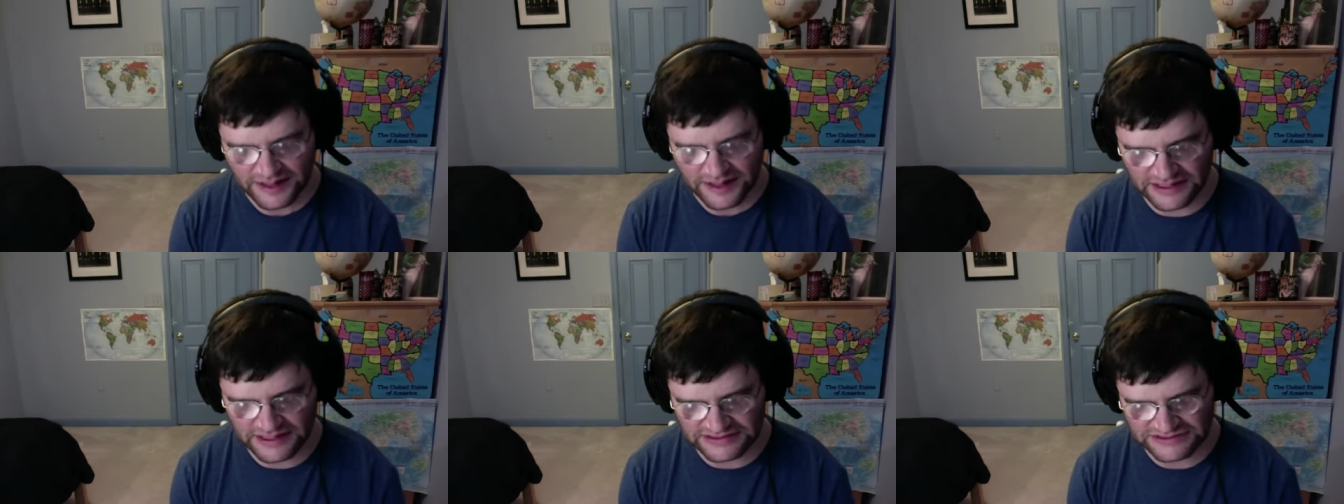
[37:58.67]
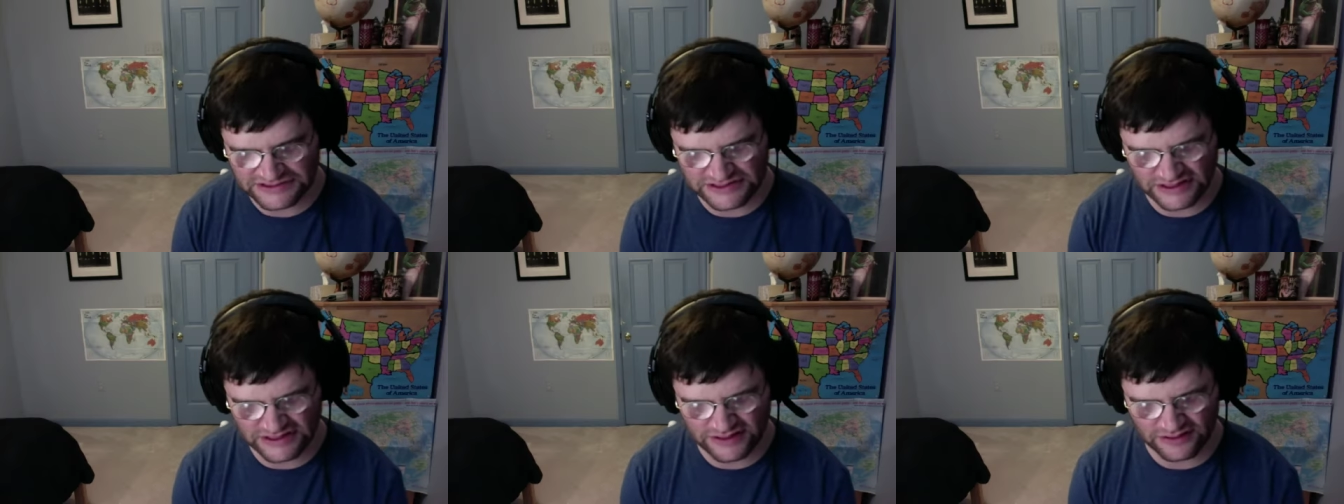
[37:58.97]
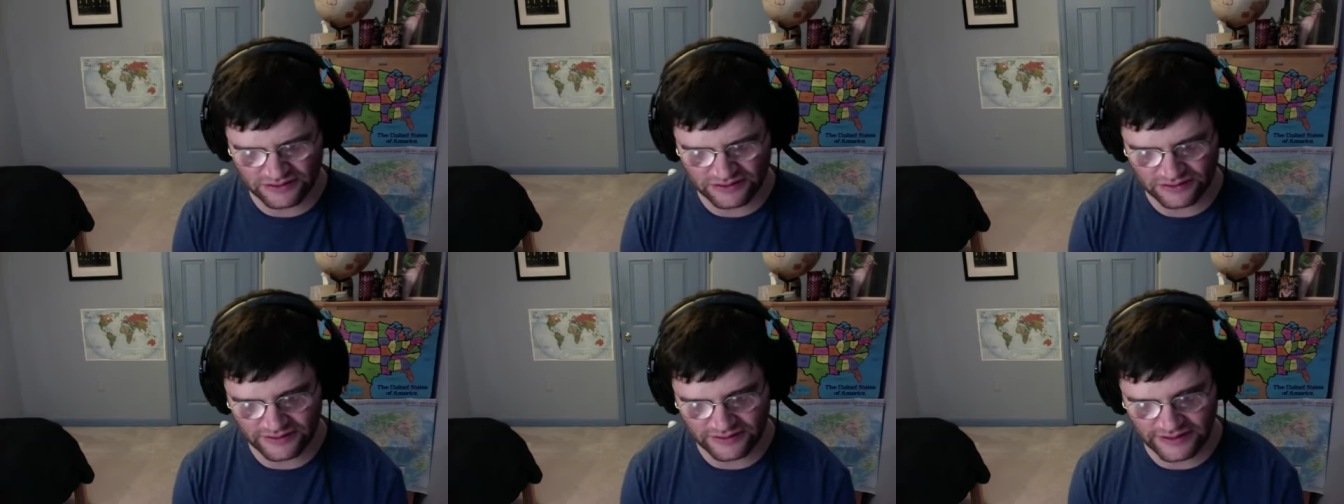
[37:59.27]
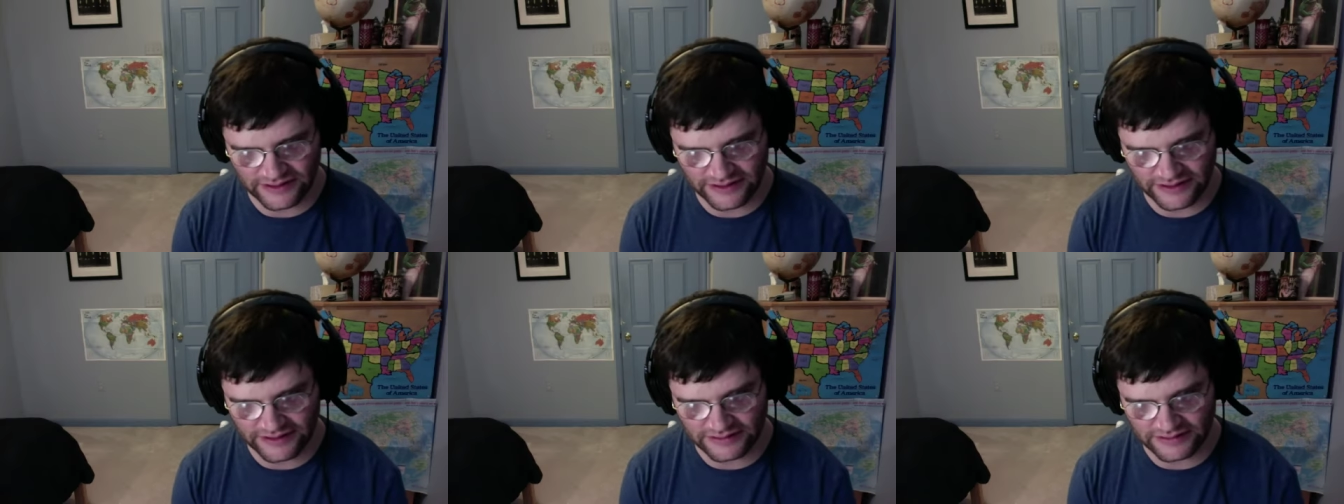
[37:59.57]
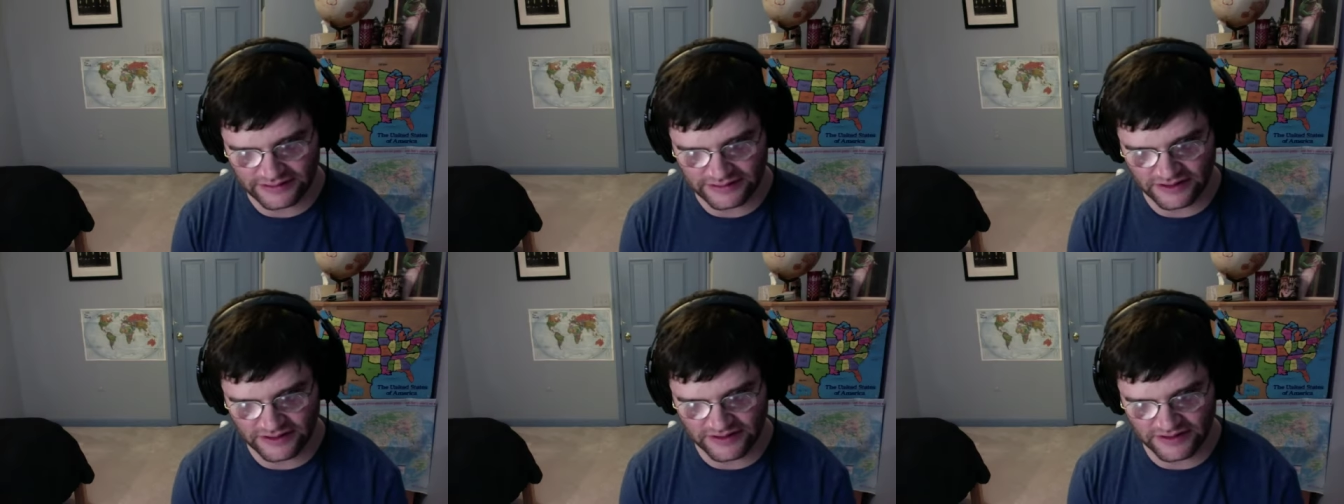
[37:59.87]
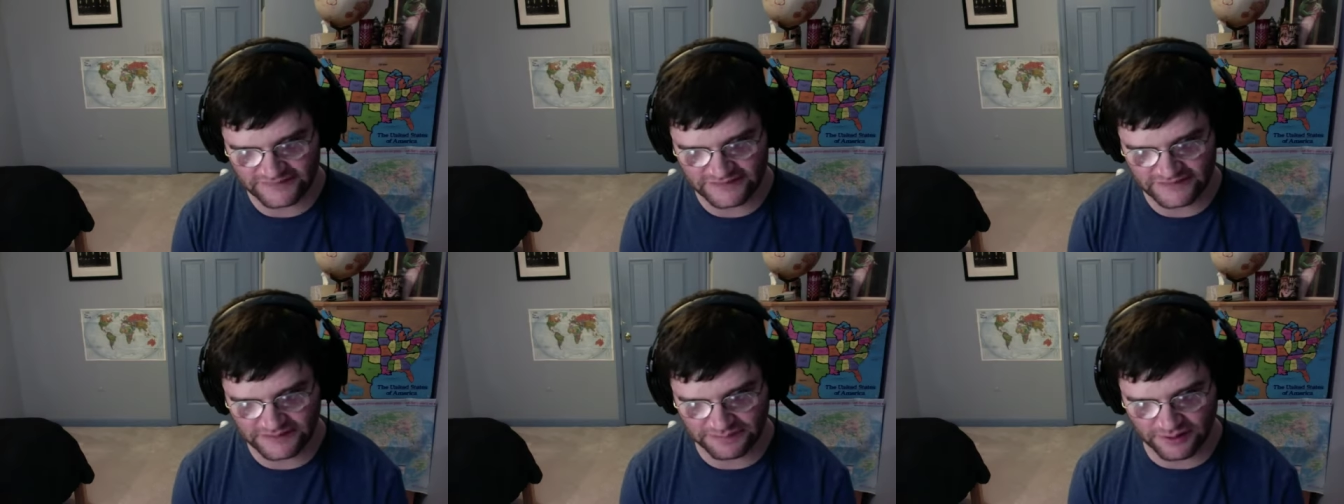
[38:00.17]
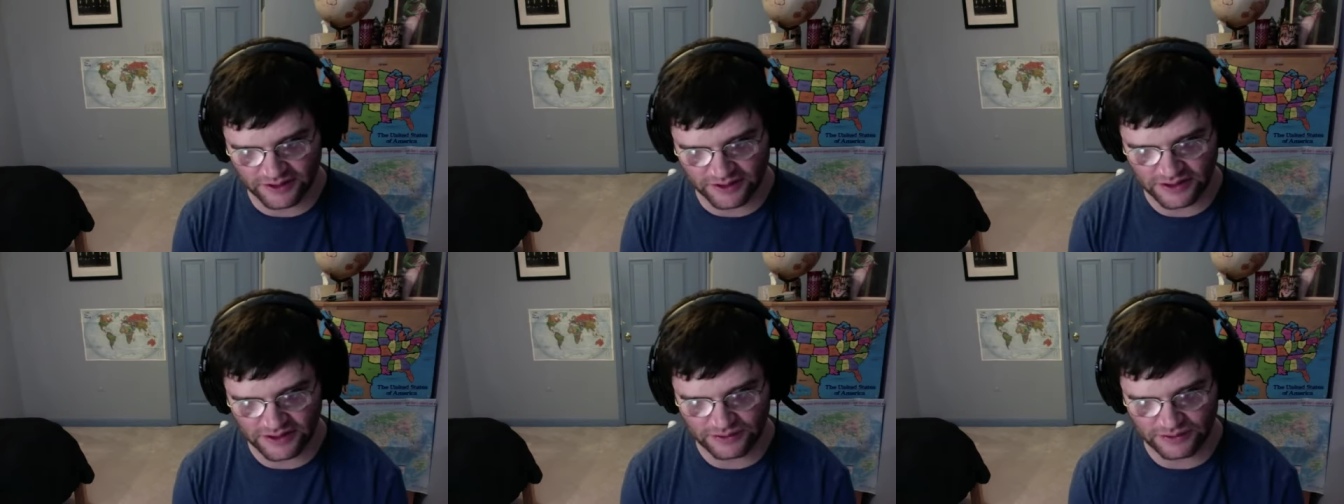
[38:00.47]
and so, you know, if the
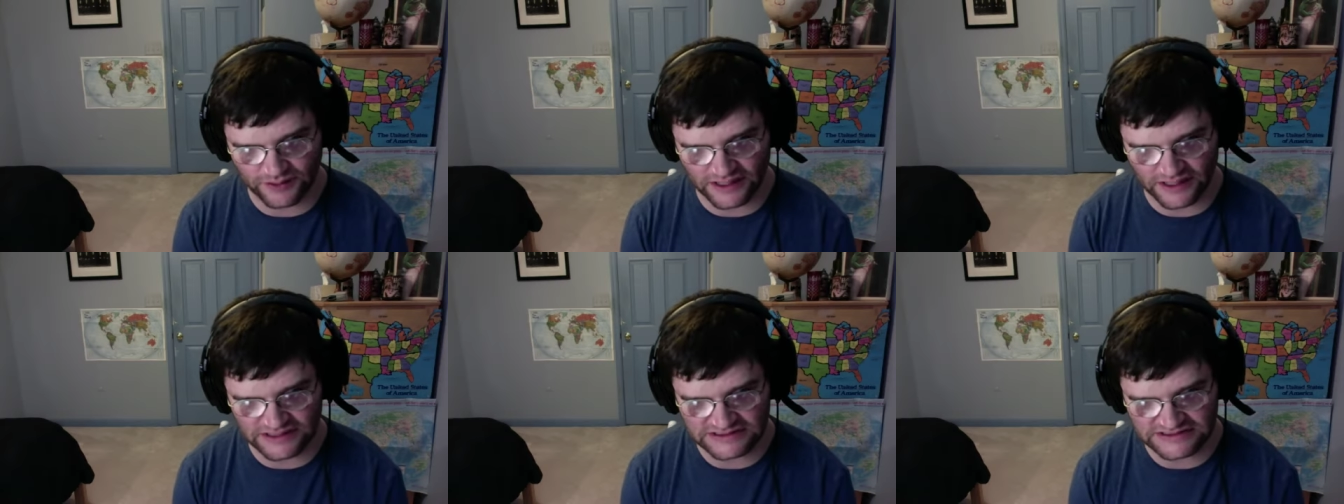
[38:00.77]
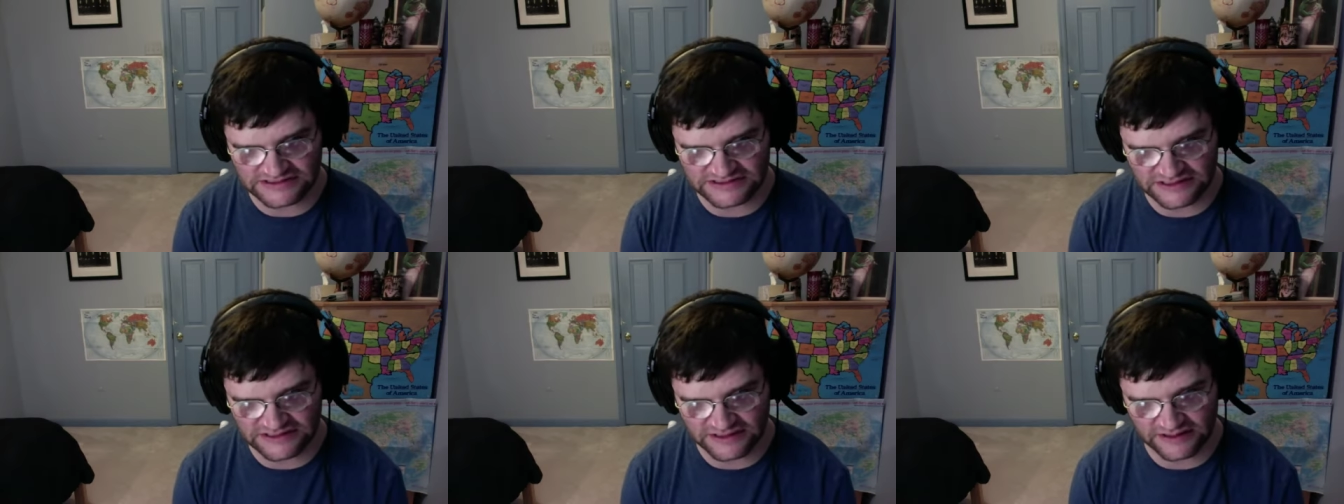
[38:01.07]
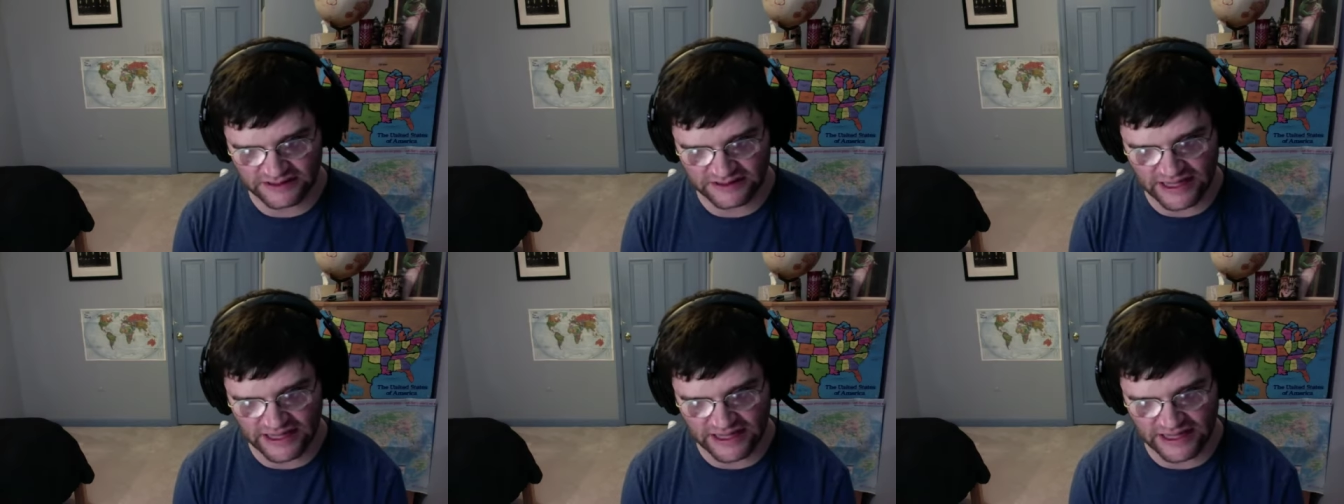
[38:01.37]
park wants to